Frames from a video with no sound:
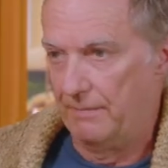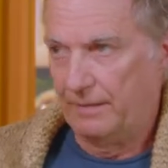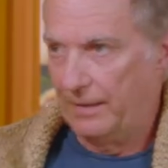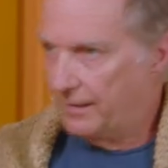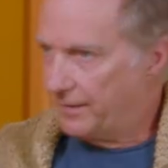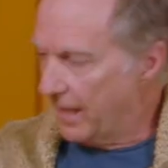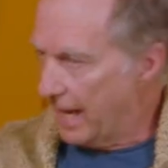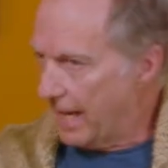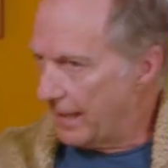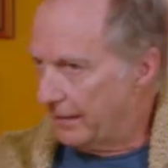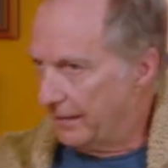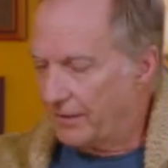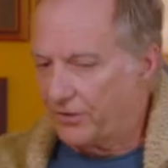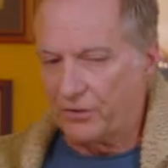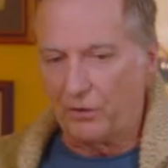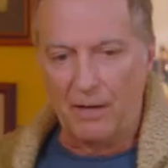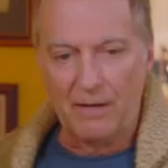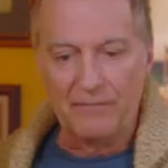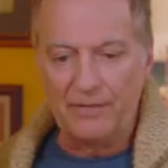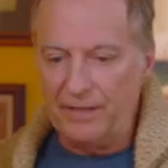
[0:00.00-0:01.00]
Exactly.
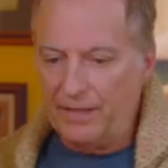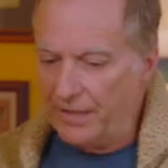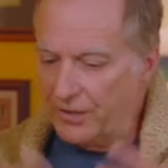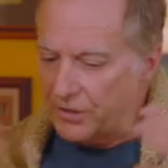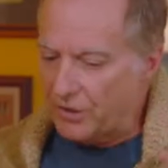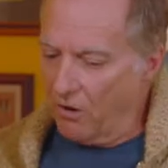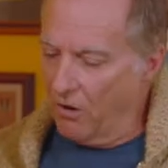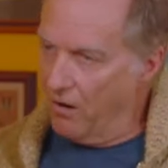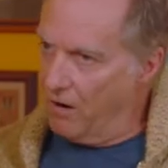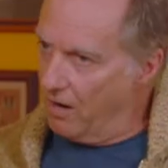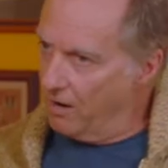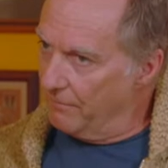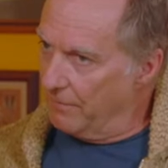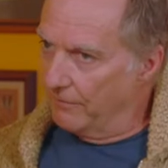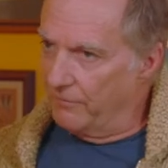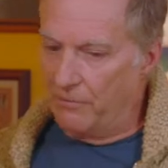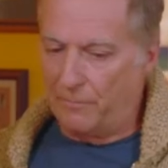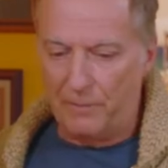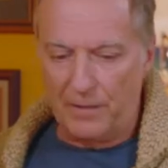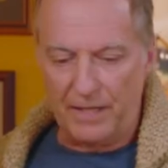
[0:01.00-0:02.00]
So everything's calm,
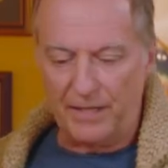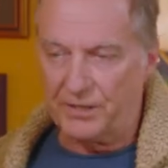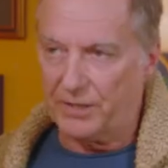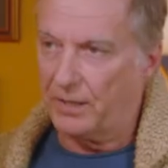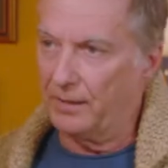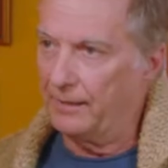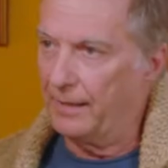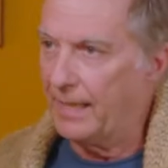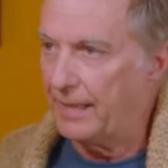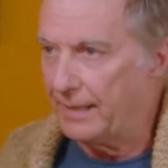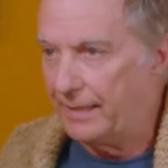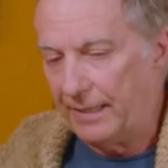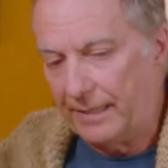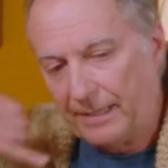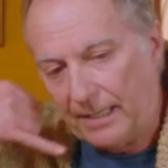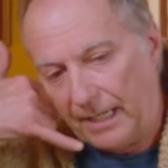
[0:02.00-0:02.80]
everybody's collected.